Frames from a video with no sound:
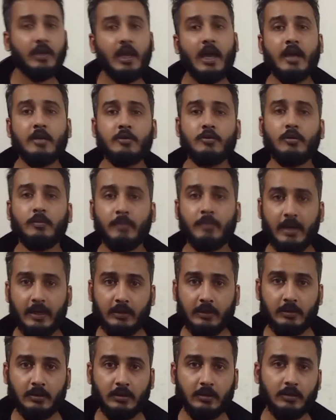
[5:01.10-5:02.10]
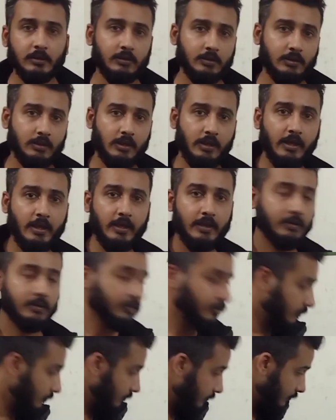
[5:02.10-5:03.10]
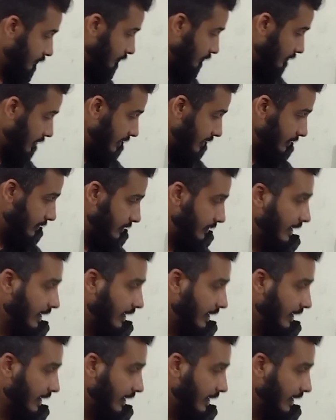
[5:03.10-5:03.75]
cash or bank in this